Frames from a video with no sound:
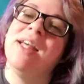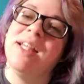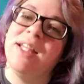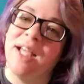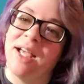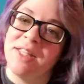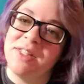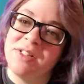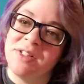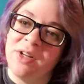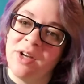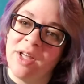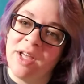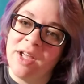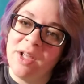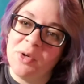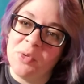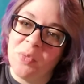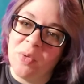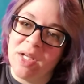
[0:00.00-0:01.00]

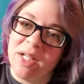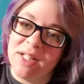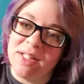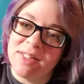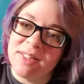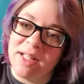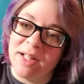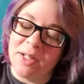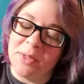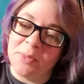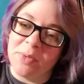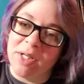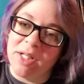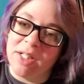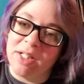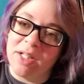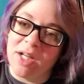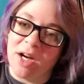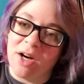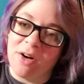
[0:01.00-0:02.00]
Yesterday we
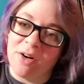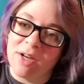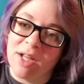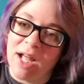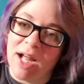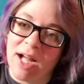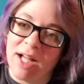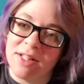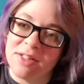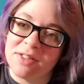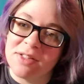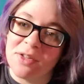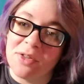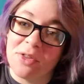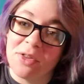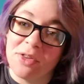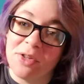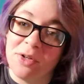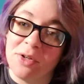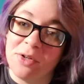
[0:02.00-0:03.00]
celebrated our cat's
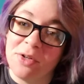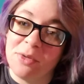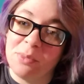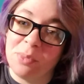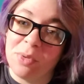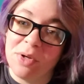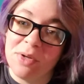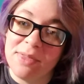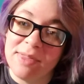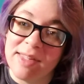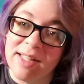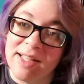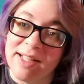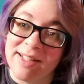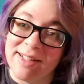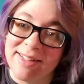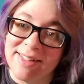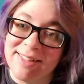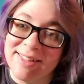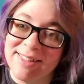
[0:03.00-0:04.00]
3rd
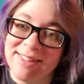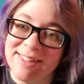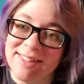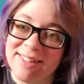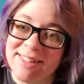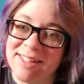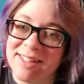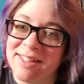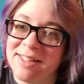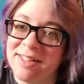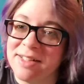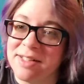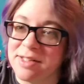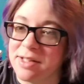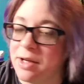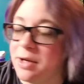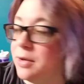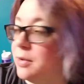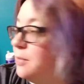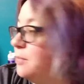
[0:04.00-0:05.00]
birthday.
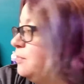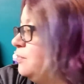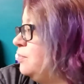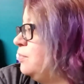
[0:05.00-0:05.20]
So,